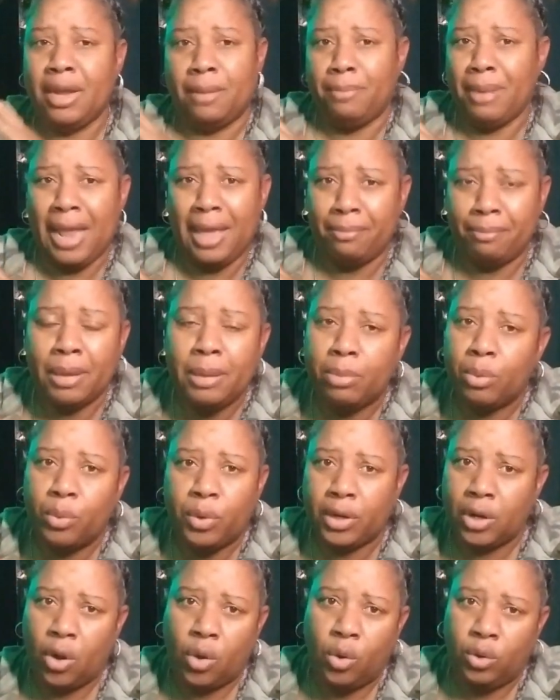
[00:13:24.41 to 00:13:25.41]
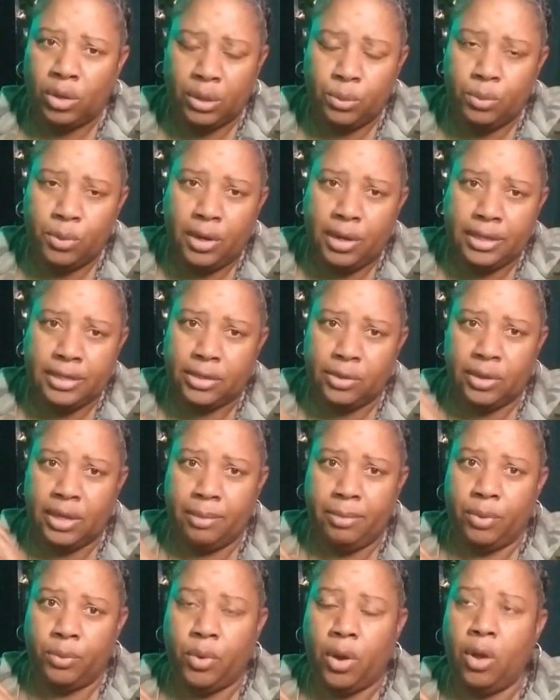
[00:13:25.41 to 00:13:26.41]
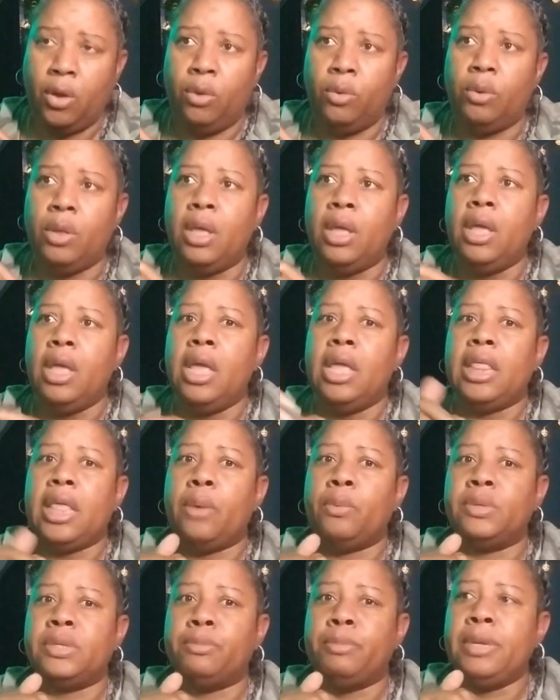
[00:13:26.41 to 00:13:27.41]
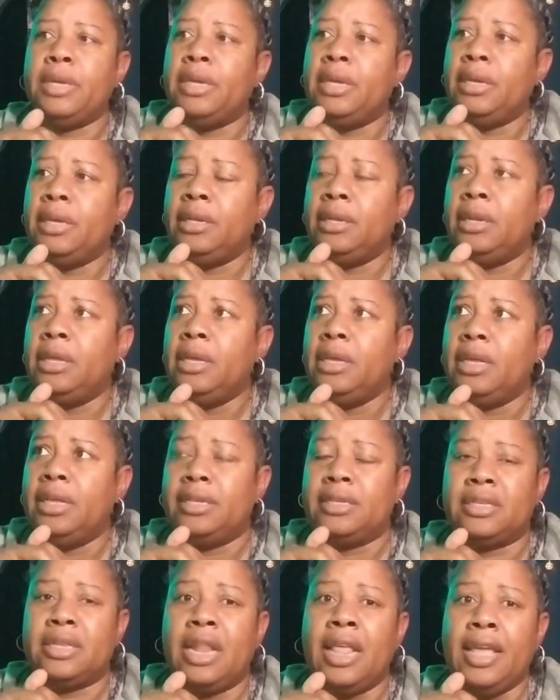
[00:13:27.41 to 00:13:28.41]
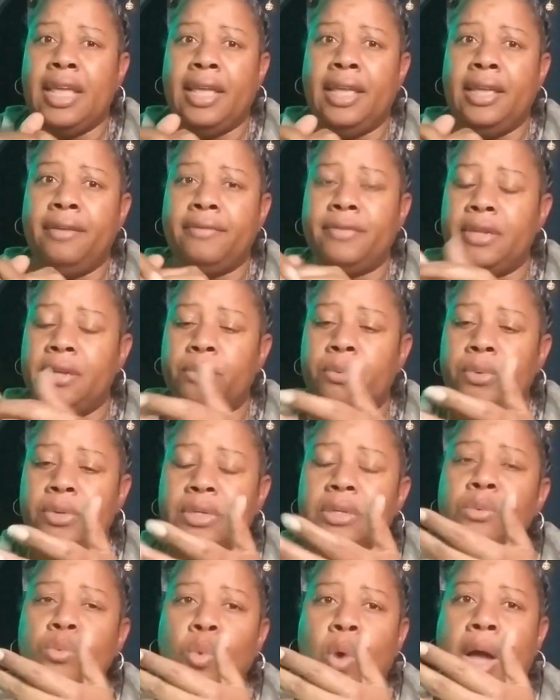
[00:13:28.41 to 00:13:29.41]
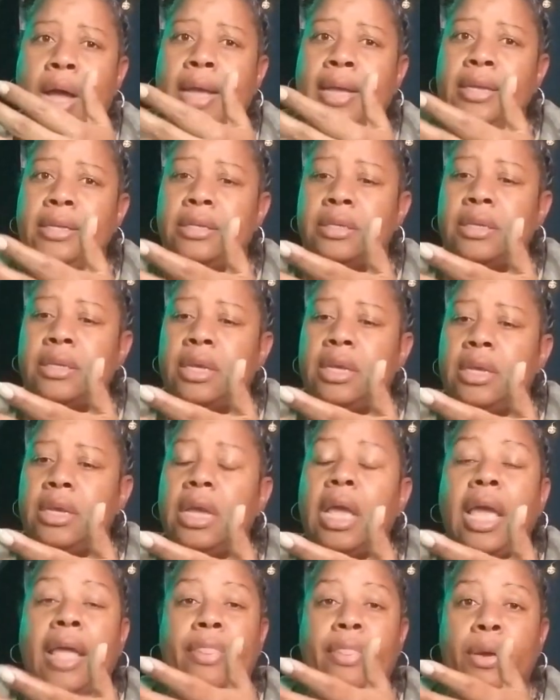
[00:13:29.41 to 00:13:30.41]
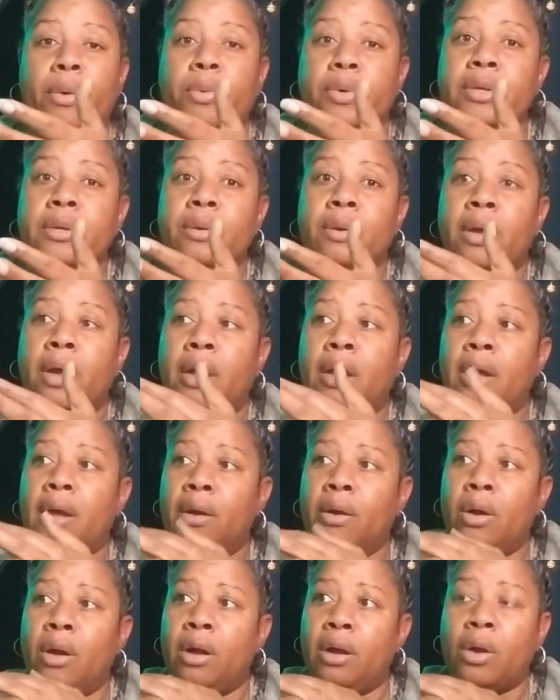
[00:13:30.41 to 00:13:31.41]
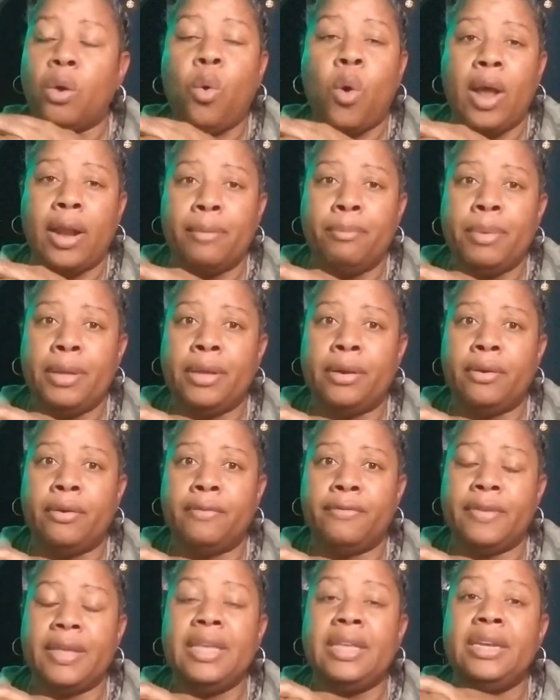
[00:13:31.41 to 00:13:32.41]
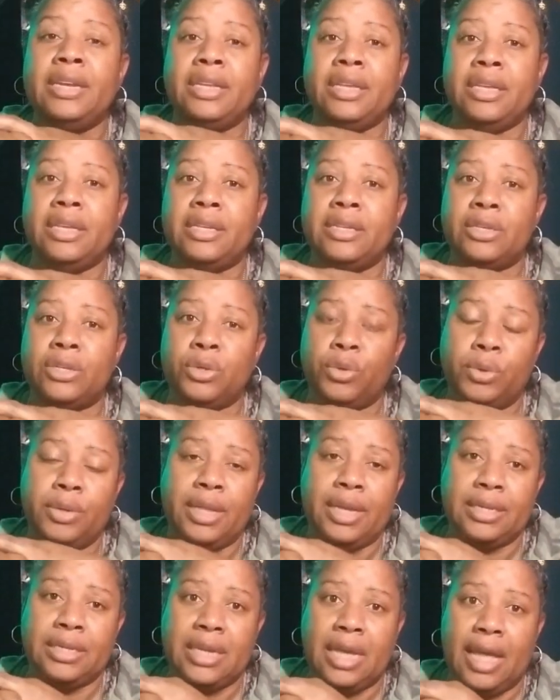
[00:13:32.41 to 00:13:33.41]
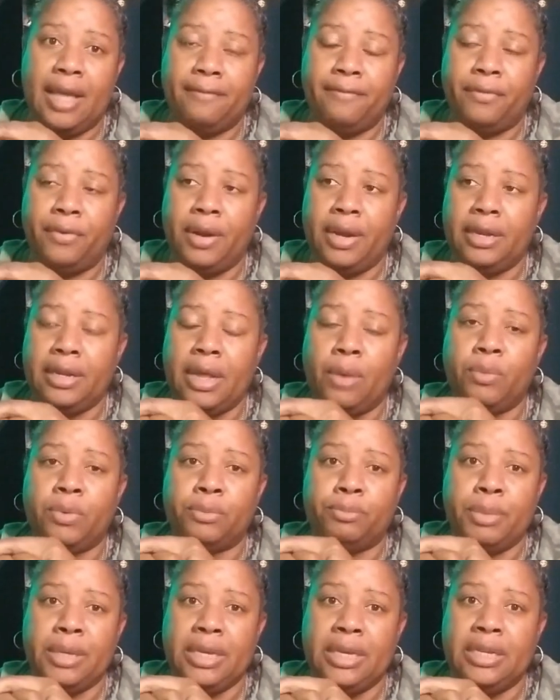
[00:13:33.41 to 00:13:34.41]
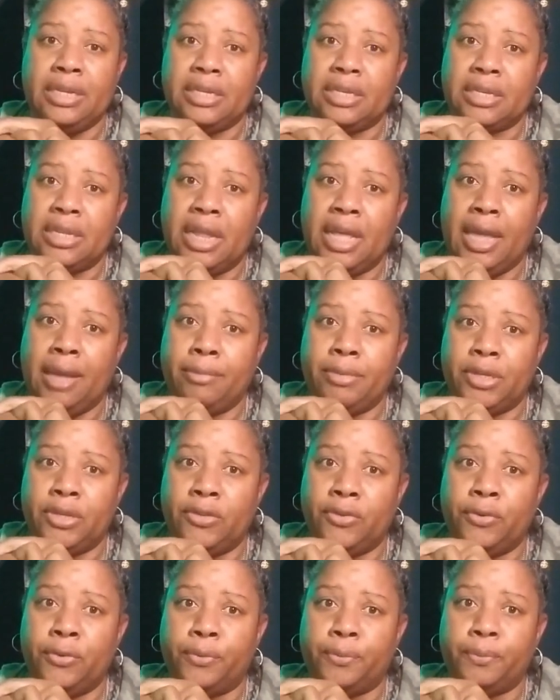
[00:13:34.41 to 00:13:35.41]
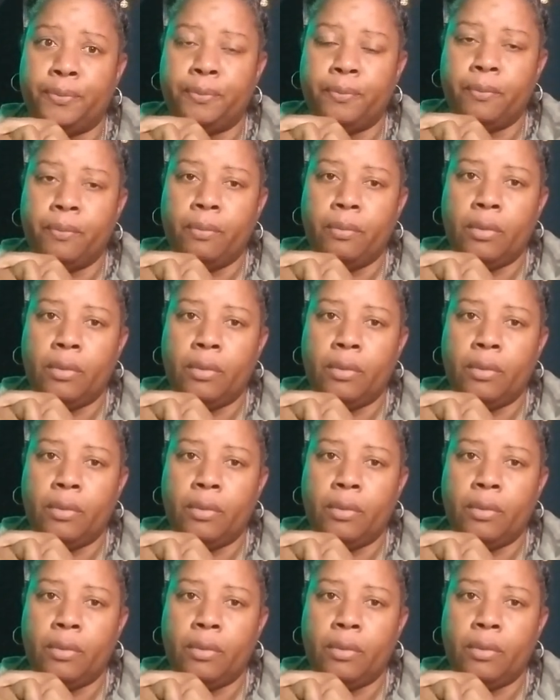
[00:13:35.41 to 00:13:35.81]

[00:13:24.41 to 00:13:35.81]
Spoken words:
Now, black people weren't the only ones, don't get me wrong, that was being enslaved. There were some whites, and there were quite a bit of Indians during that time frame that were being enslaved too.